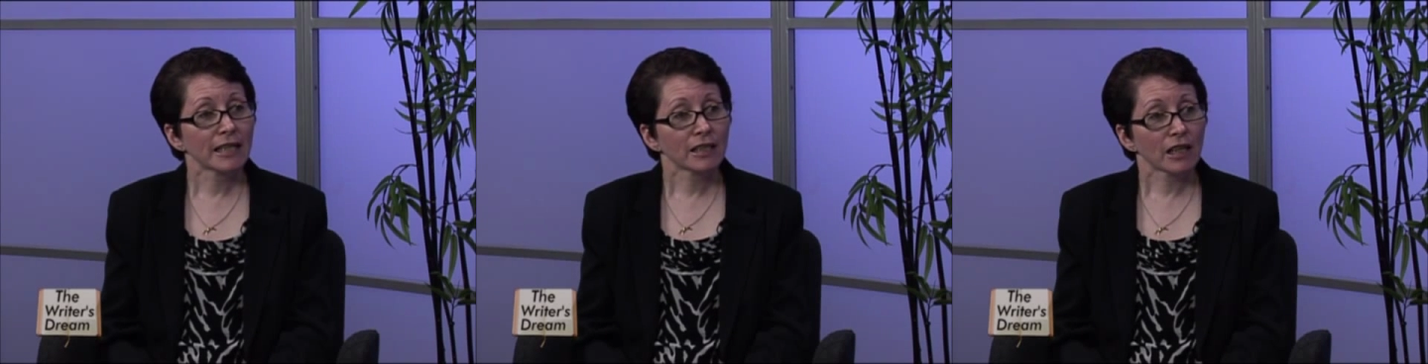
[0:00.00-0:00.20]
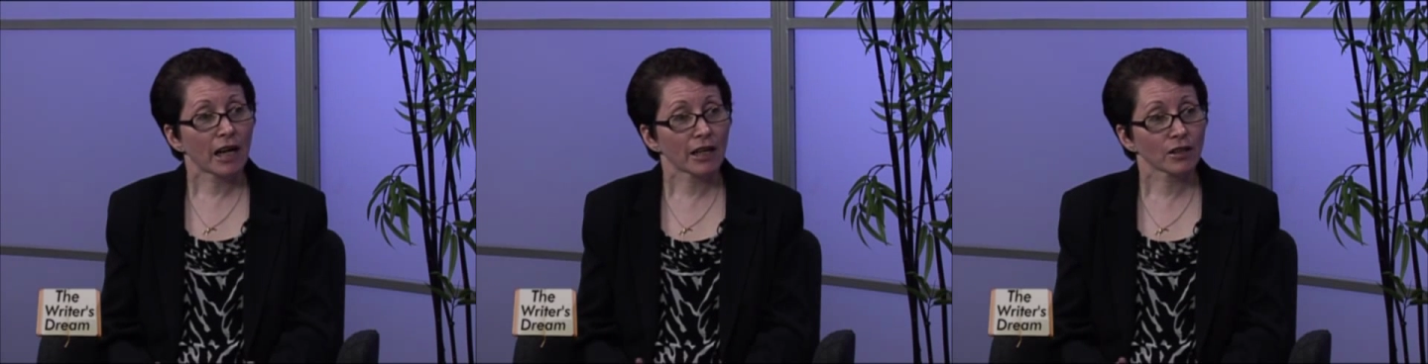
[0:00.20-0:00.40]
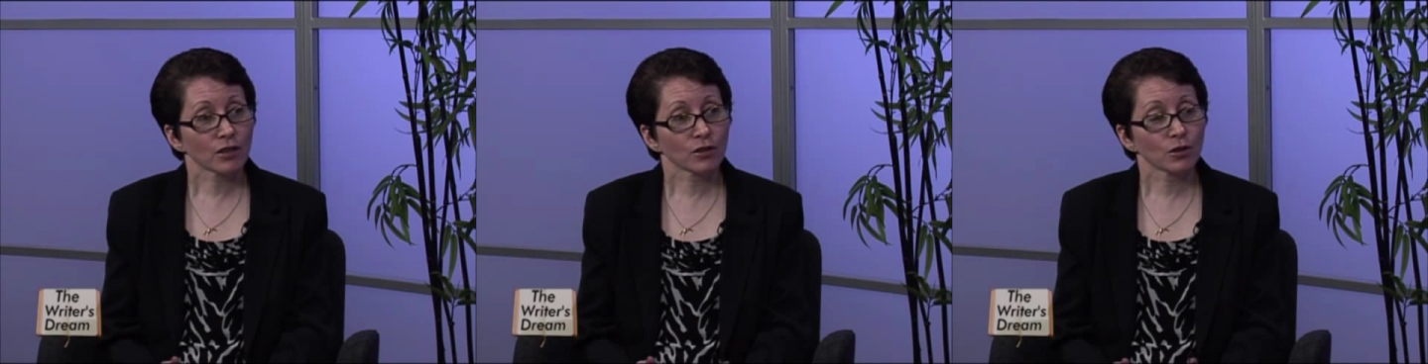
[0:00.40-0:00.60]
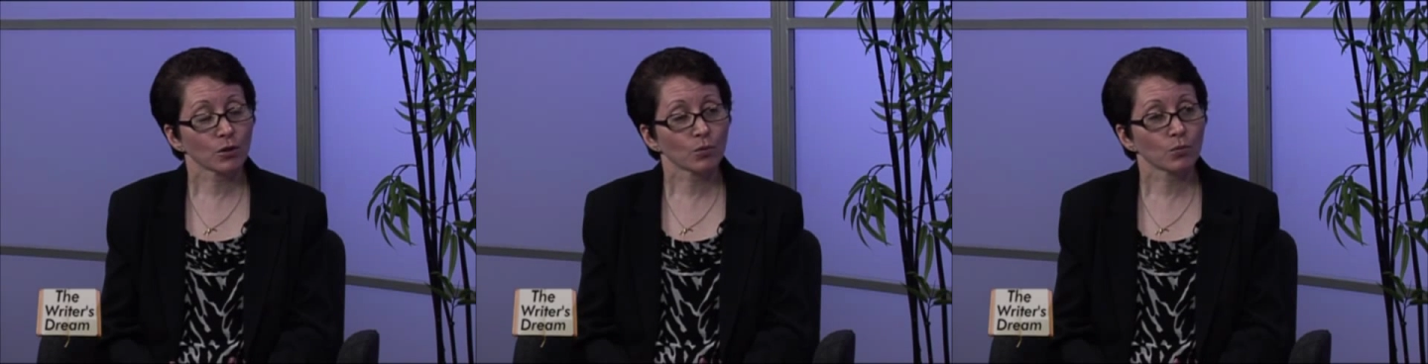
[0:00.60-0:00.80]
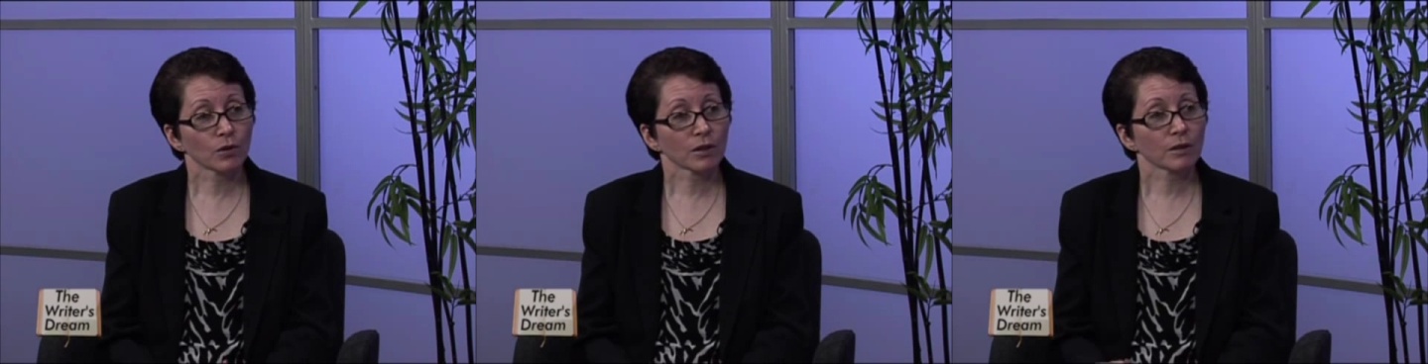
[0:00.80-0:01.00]
either you
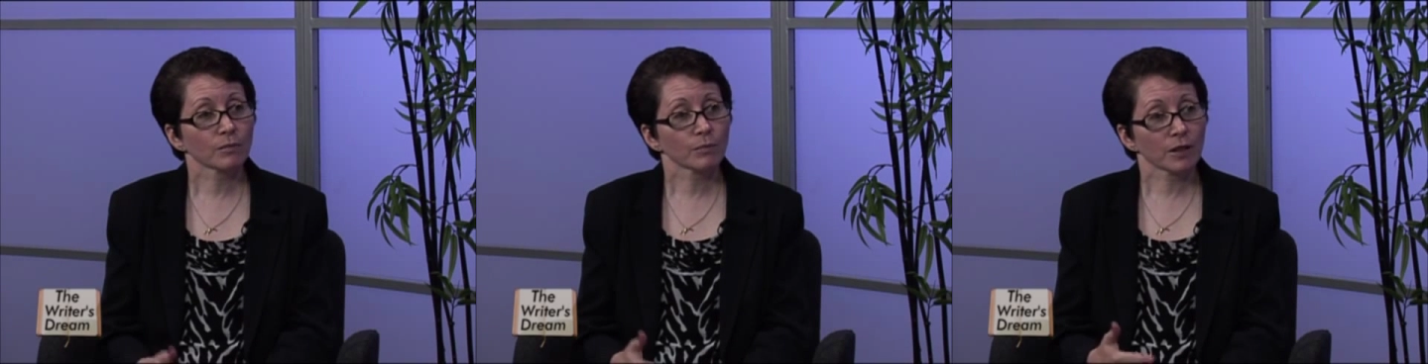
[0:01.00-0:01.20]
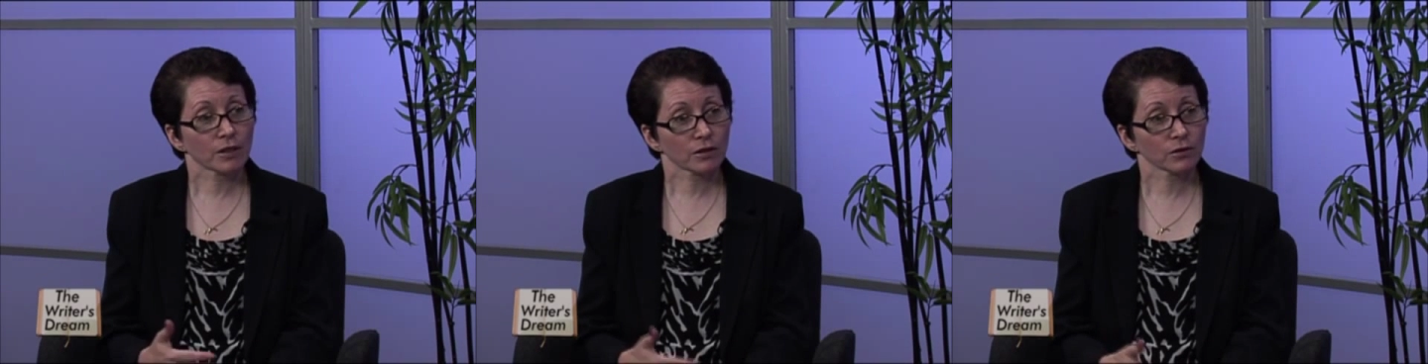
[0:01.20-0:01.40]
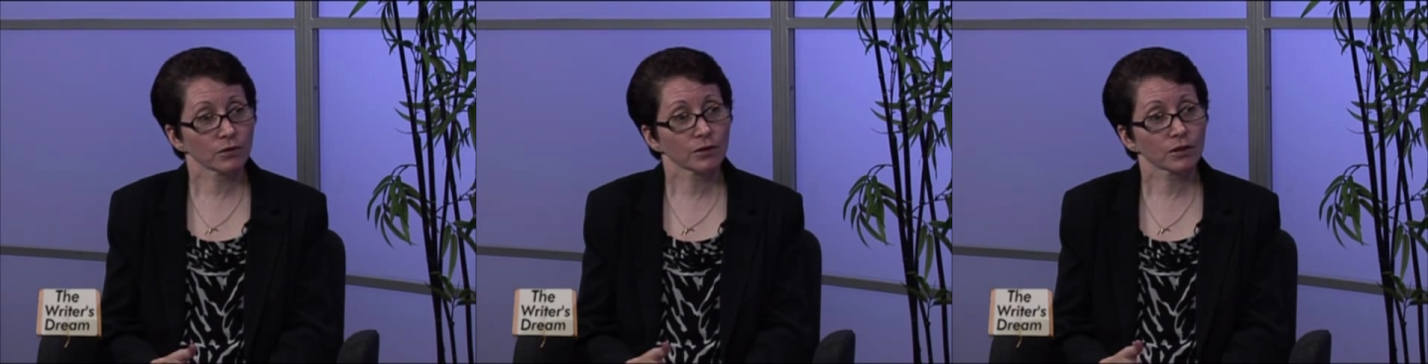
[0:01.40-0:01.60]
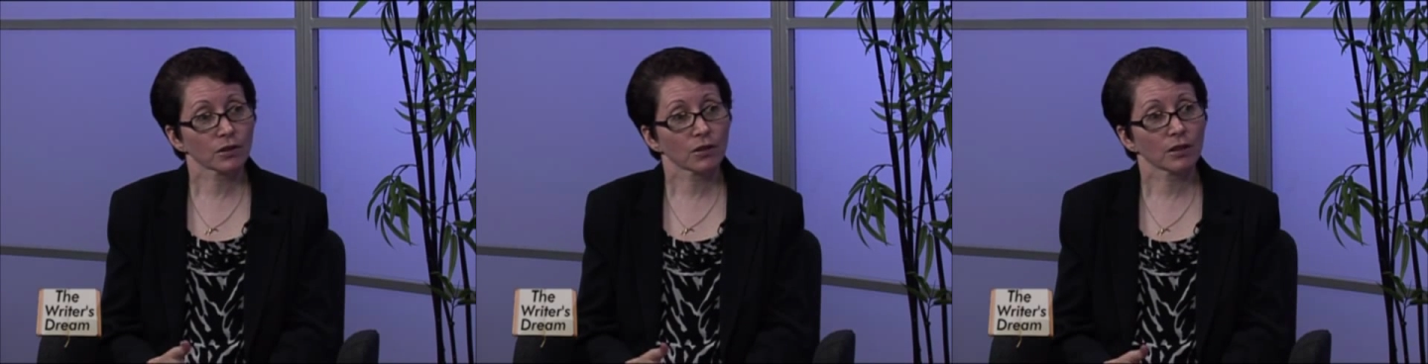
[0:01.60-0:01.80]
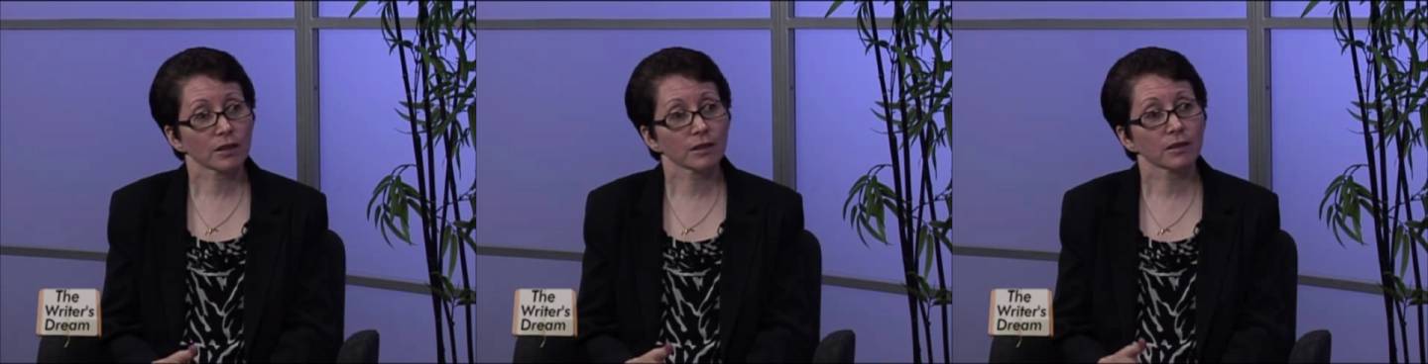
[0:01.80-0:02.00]
were mentally
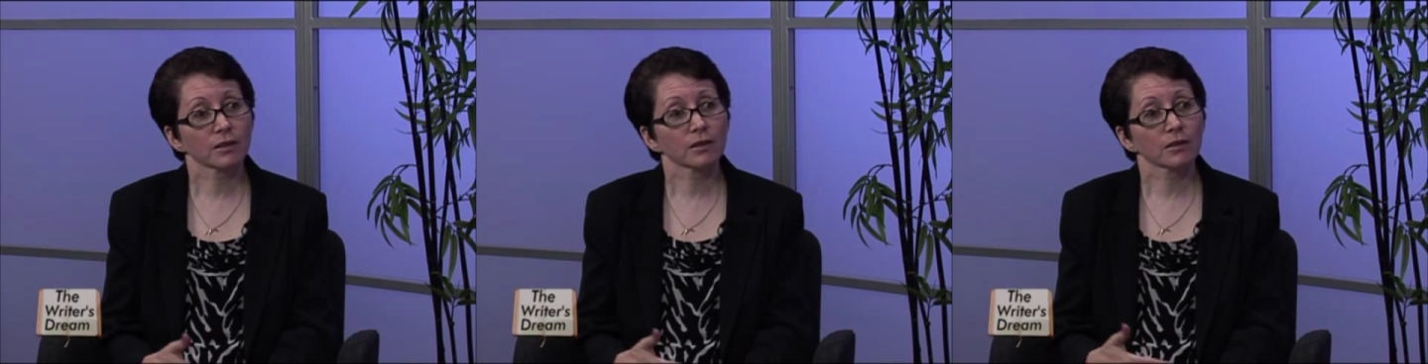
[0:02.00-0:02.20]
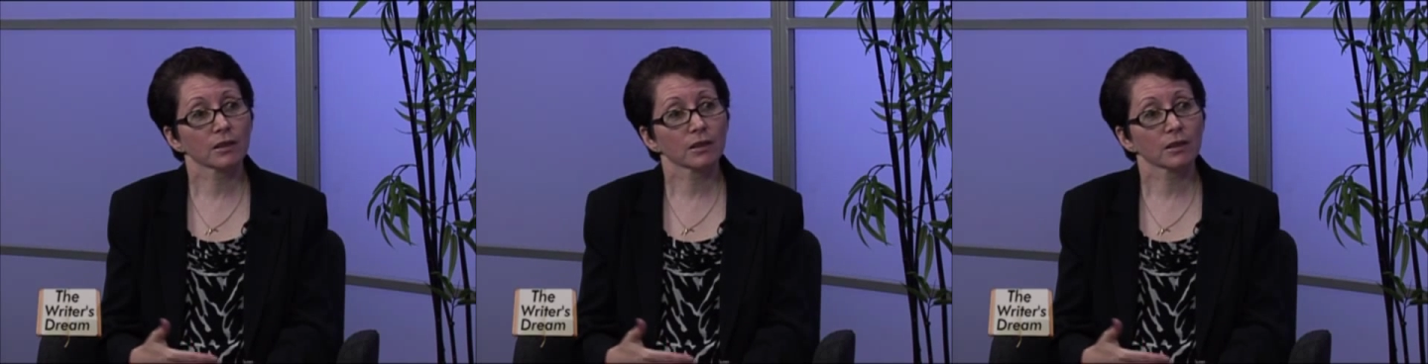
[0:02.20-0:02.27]
retarded